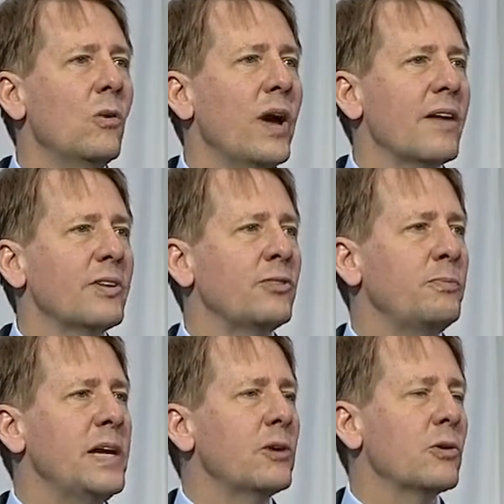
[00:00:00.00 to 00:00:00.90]
We have a
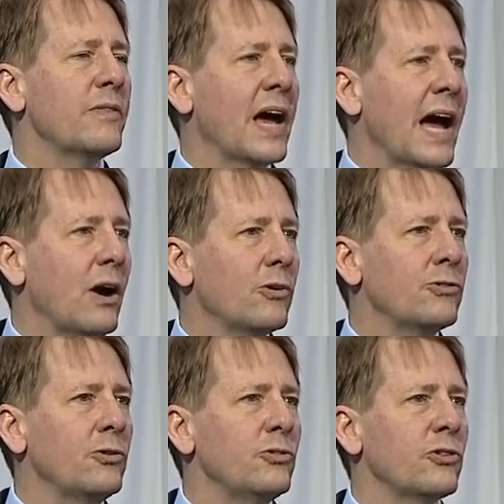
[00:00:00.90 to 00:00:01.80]
Speaker of the
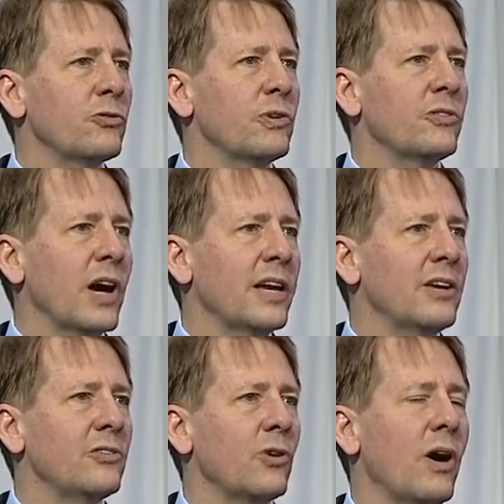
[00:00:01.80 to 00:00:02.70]
House who's just resigned
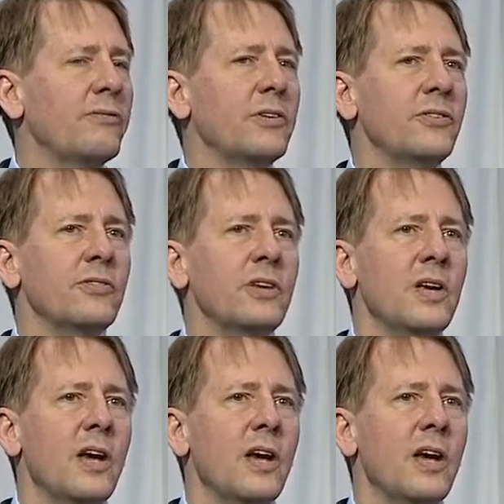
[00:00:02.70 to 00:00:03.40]
his office